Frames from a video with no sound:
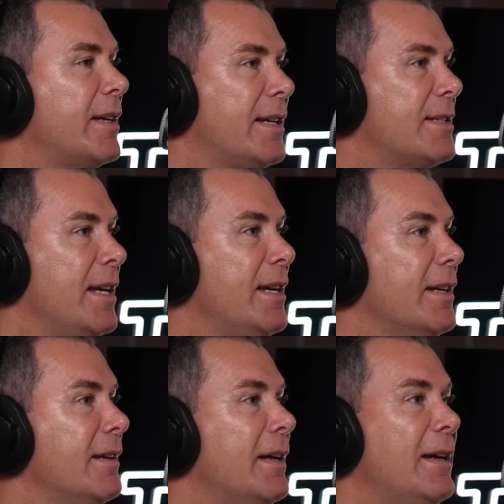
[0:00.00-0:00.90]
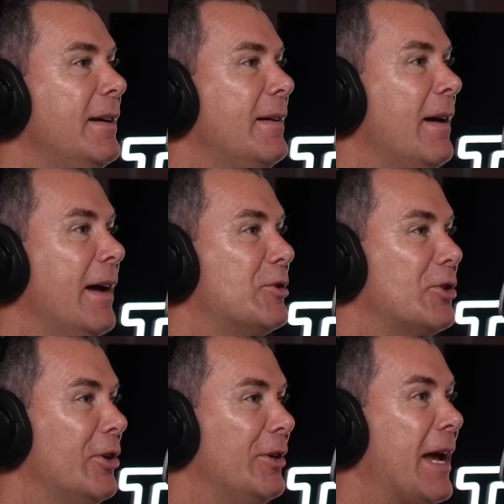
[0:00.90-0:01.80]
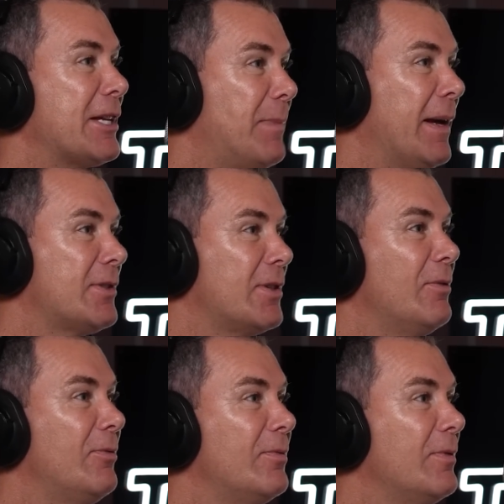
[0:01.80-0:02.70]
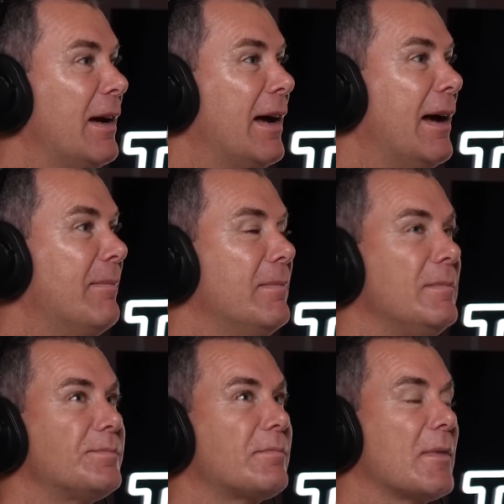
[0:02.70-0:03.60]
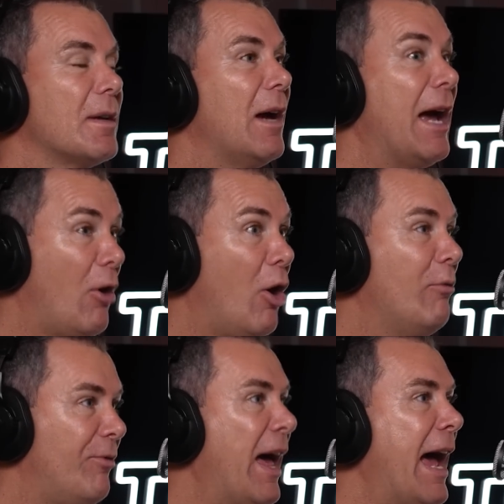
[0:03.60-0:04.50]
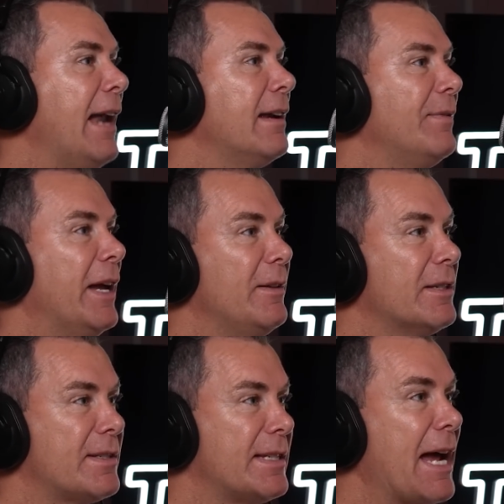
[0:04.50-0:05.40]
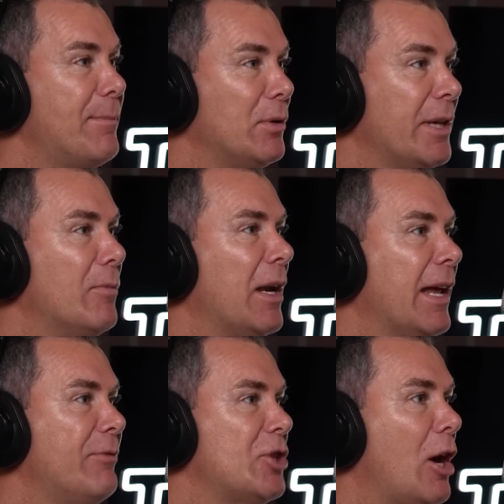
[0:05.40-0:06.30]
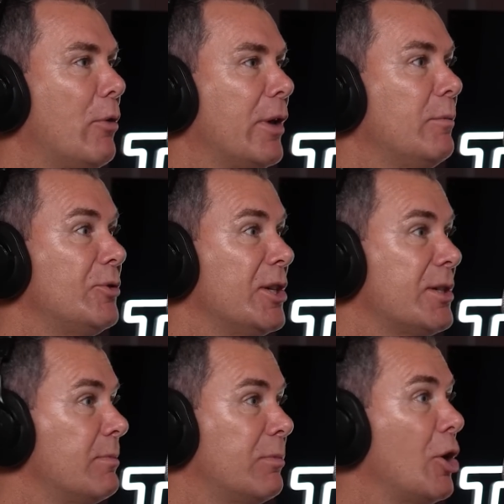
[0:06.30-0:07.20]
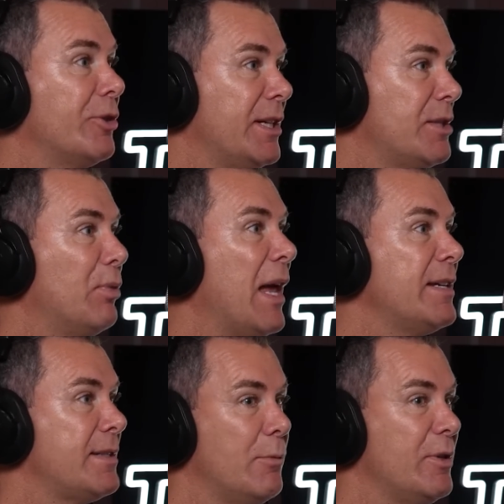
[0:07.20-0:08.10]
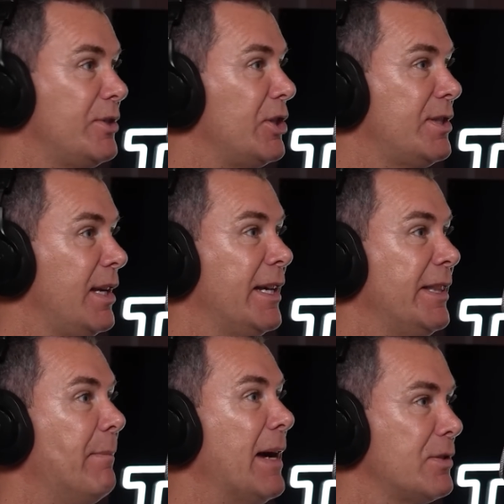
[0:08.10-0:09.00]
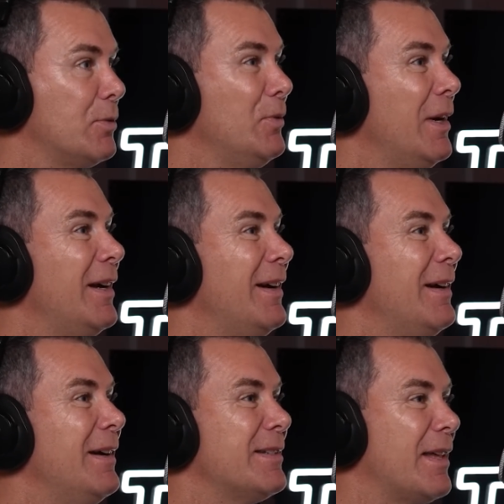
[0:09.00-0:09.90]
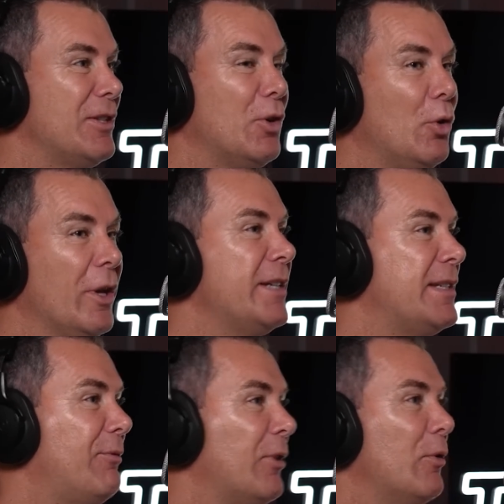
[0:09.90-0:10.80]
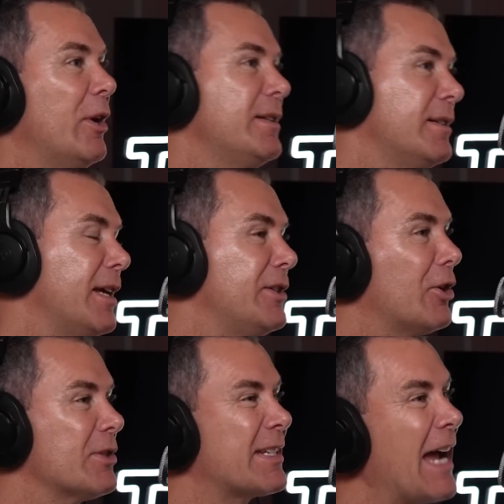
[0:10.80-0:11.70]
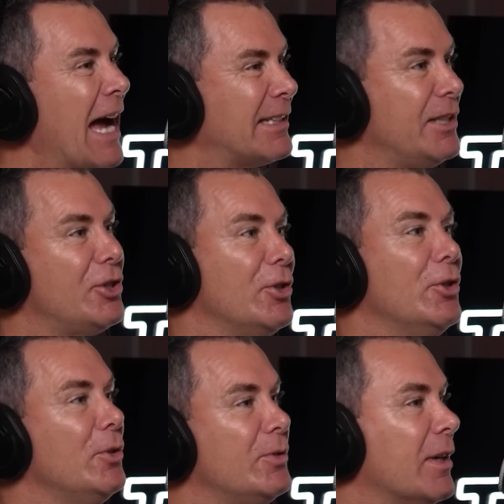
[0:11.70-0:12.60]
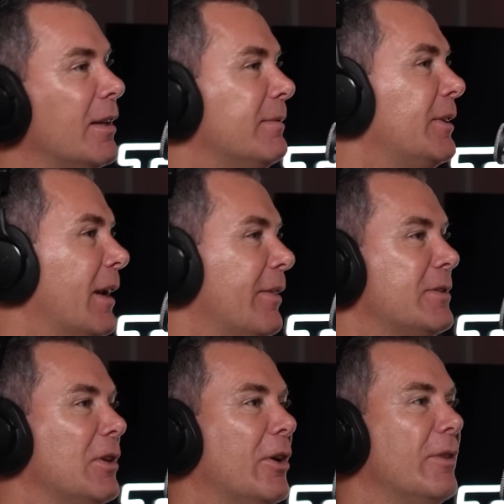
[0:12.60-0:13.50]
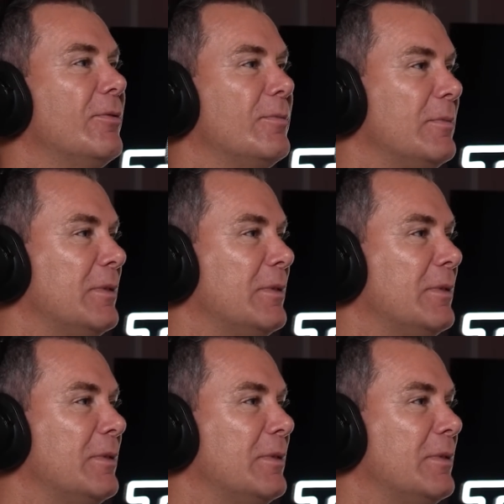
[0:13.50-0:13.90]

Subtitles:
kicks in and certain aspects of that, and then the staple in my left shoulder just got displaced. It was just sitting in the muscle. So there's all these different reasons. Then you've got scar tissue. So, there's a lot of